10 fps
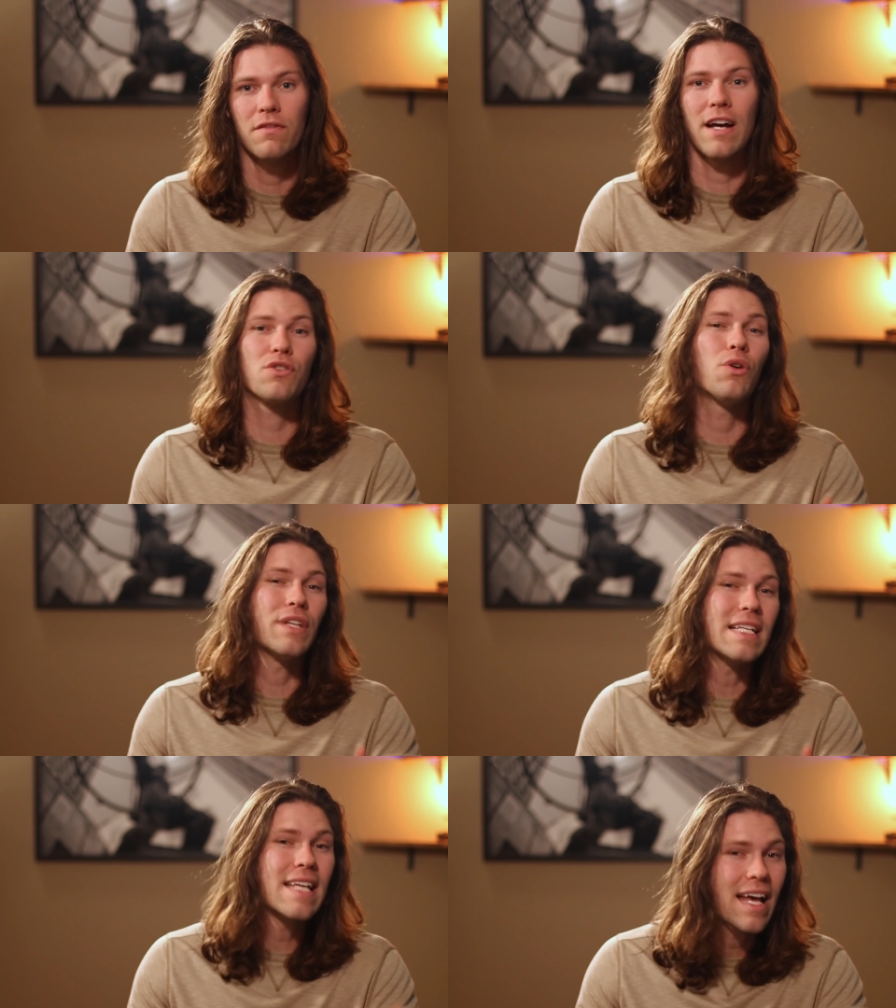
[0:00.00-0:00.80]
Pfizer
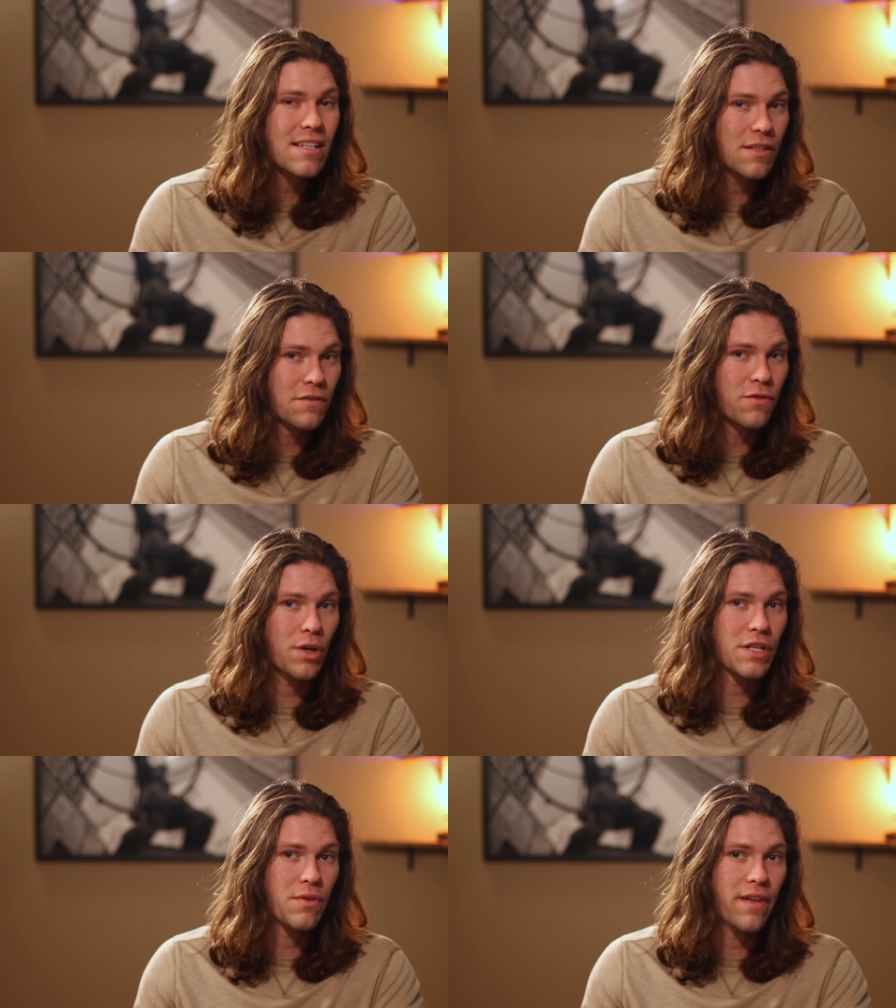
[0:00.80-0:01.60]
only tested
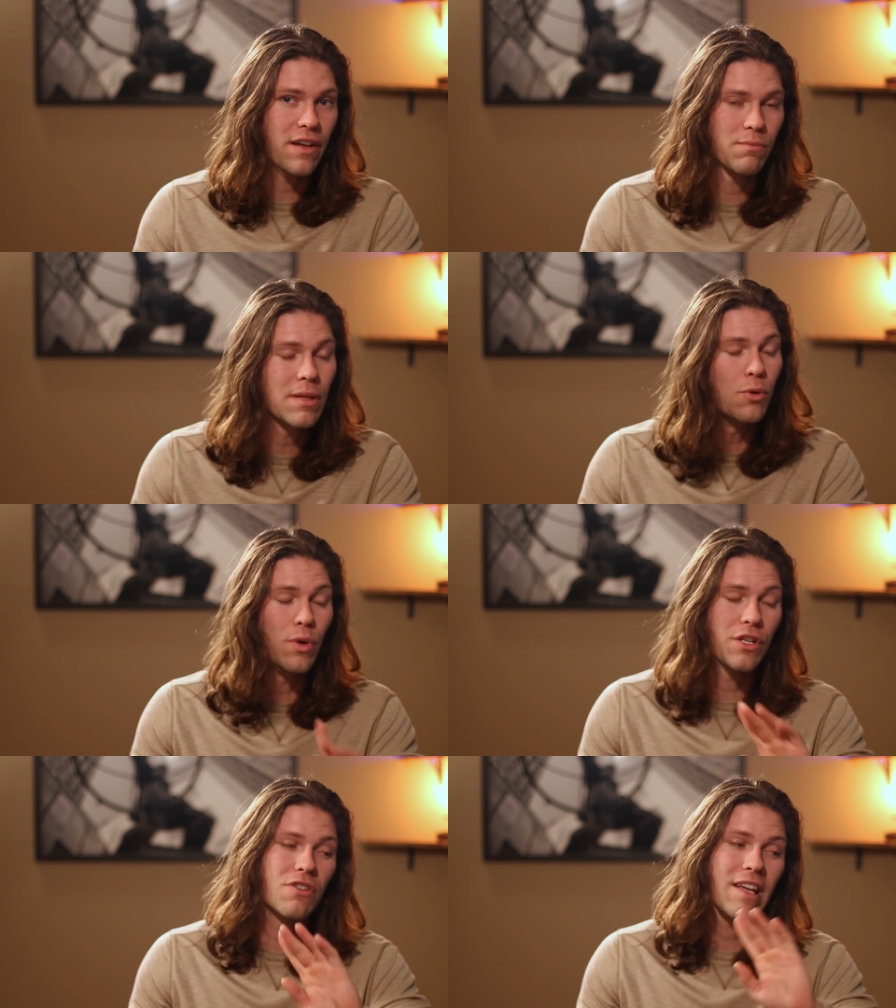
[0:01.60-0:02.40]
42,000 people,
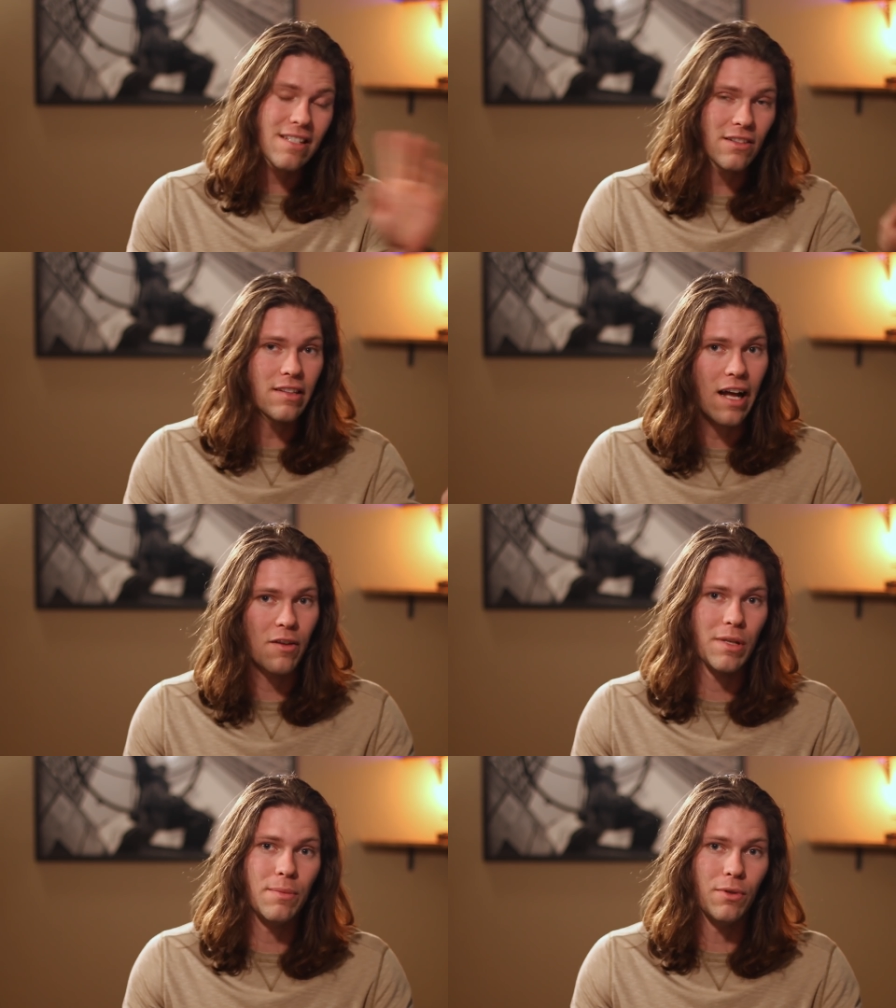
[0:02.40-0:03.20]
which is a lot
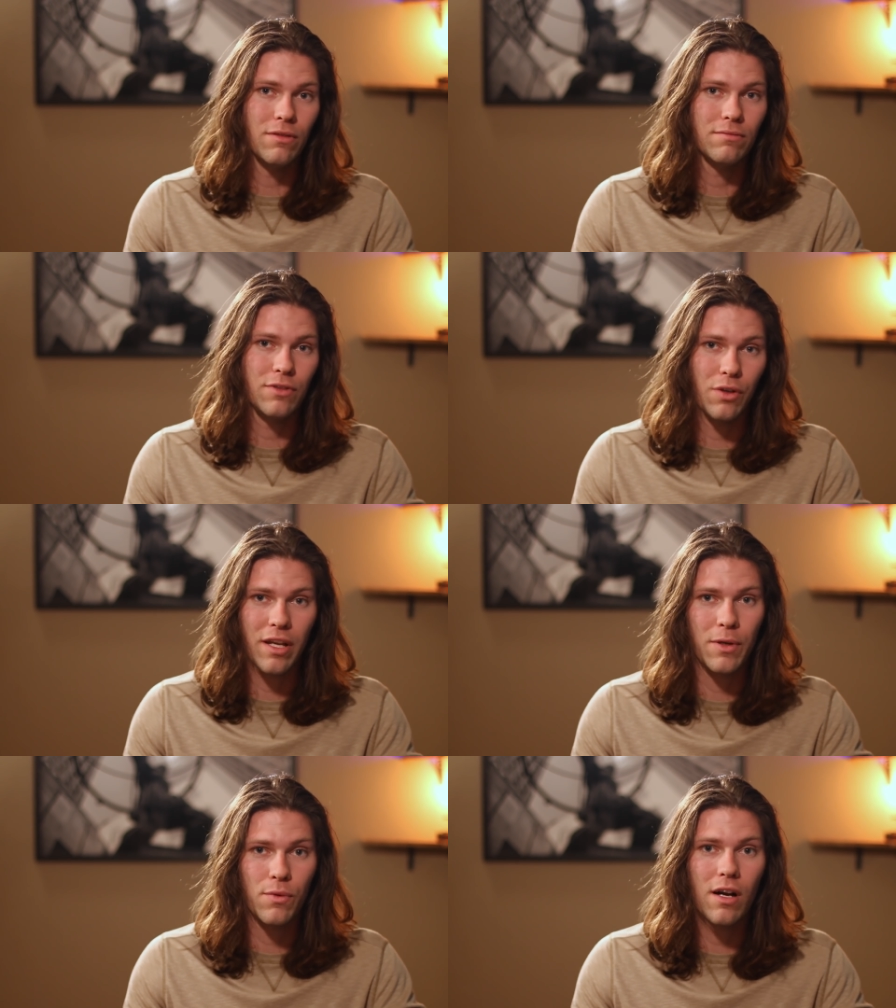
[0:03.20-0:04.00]
of people, don't
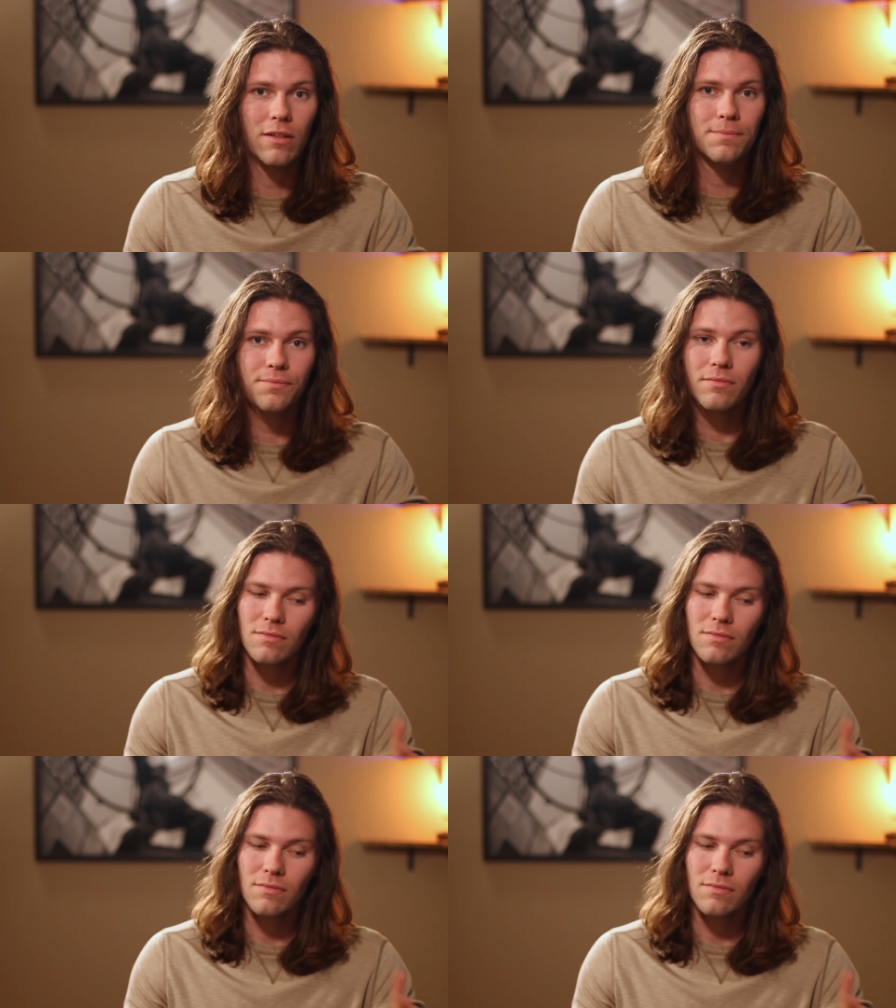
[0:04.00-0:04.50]
get me wrong.